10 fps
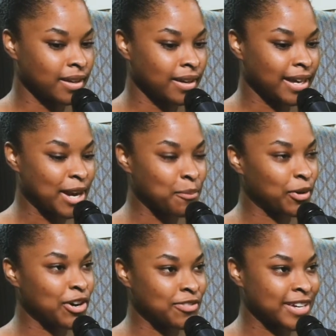I'm
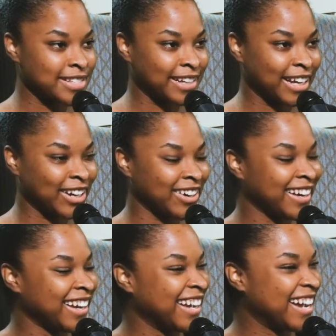paraphrasing here,
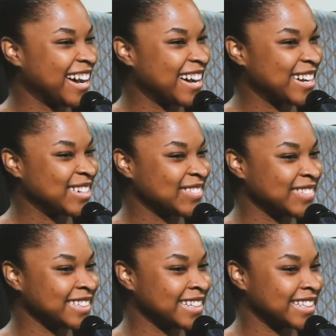
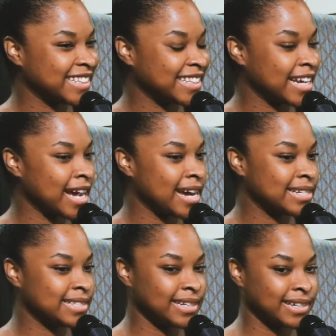that
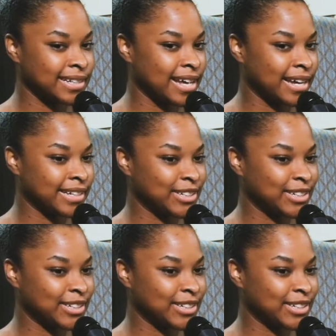idea that,